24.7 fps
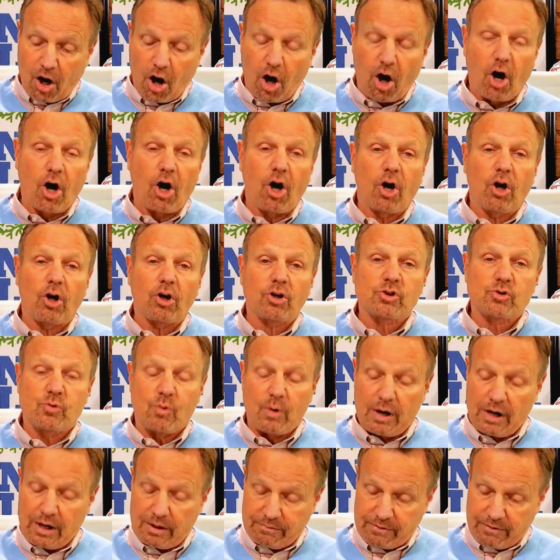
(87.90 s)
all
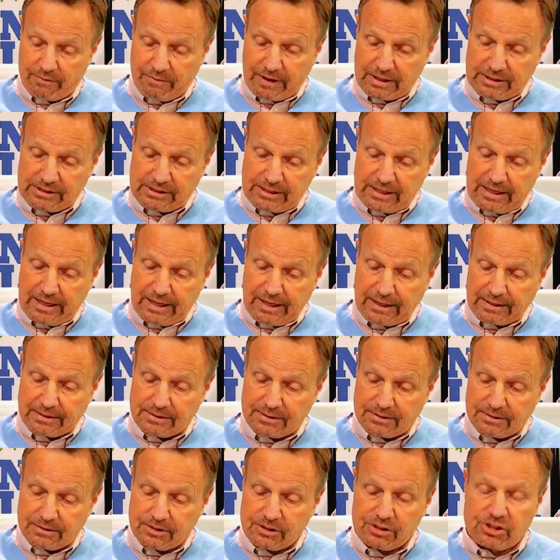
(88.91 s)
12 of us
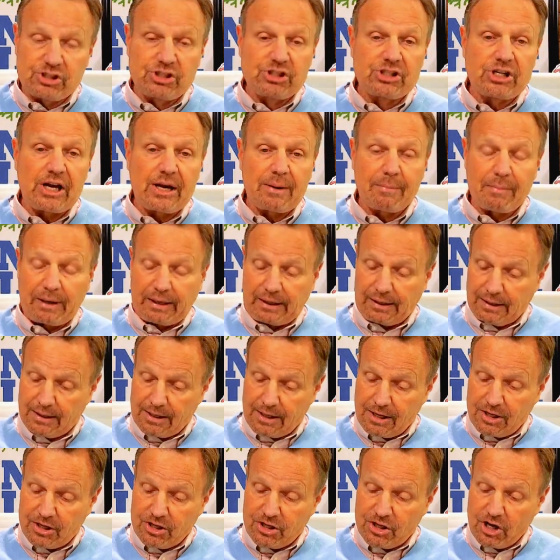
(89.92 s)
kids Jimmy,
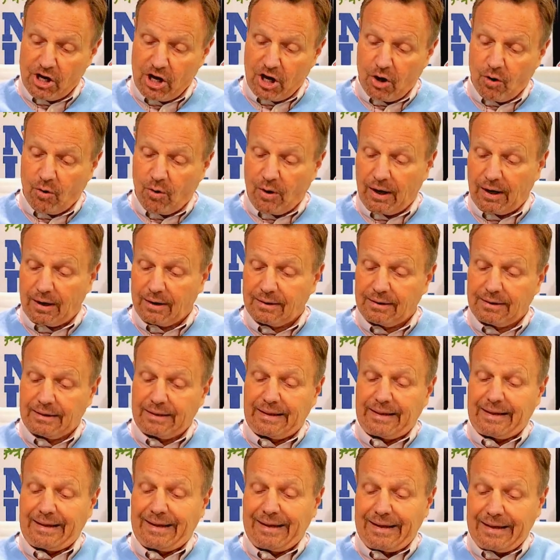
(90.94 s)
Noah,
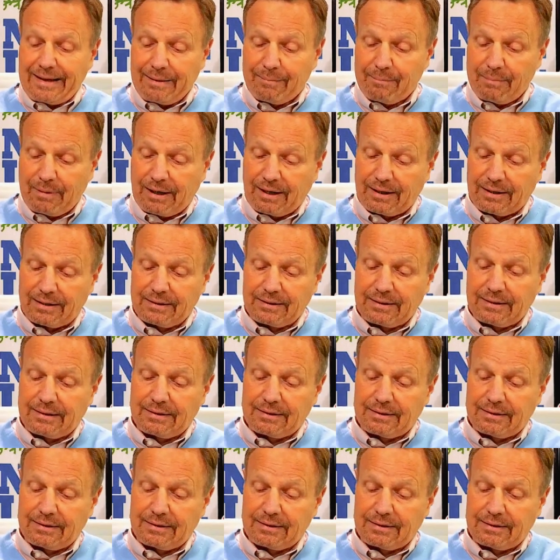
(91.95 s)
Emma,